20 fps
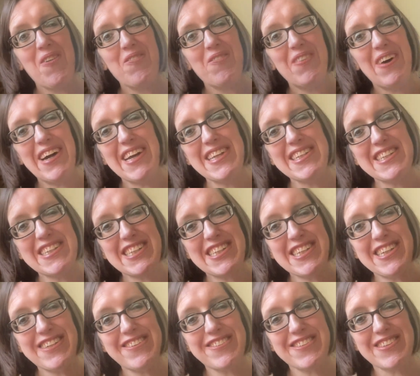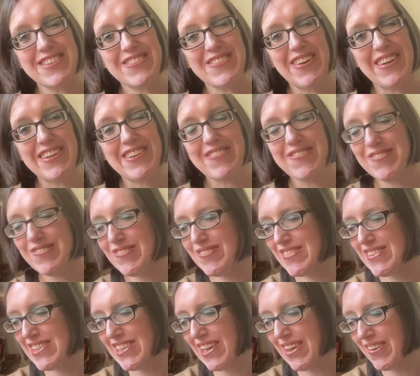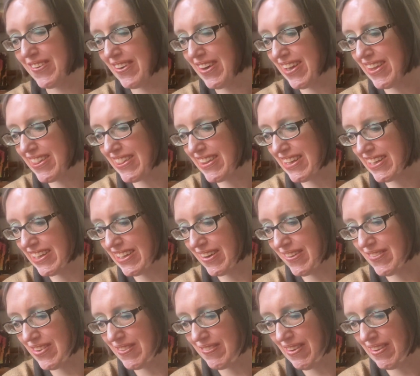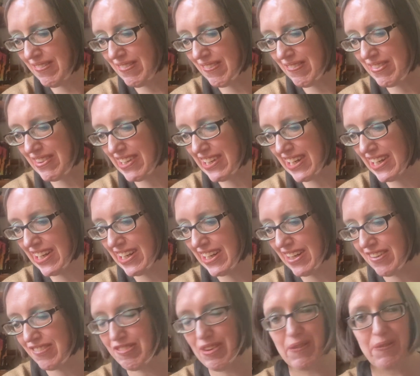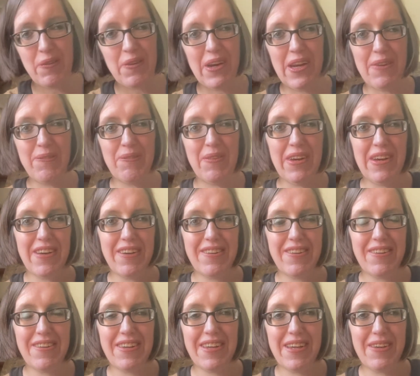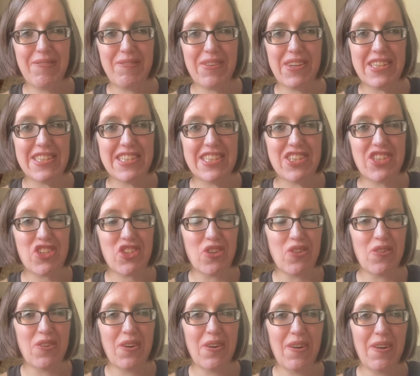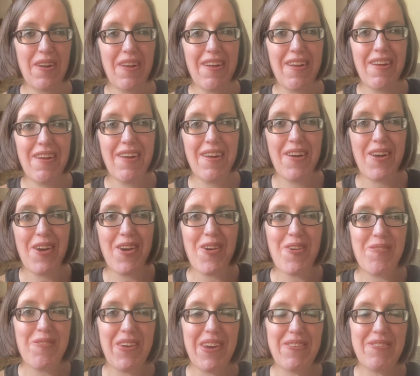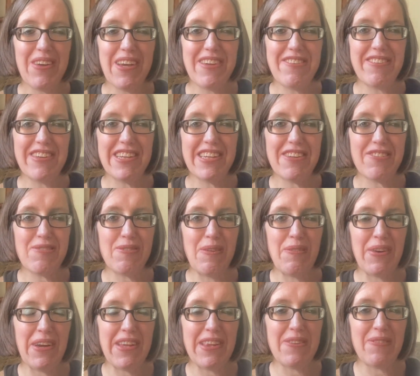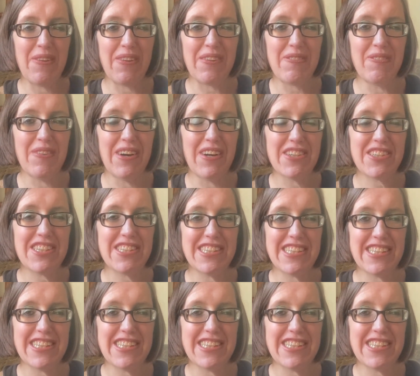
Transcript: but it's a children's one. So I think, at the moment I'm thinking it's February, but it, because it's short. But I may read it for my birthday month in March, because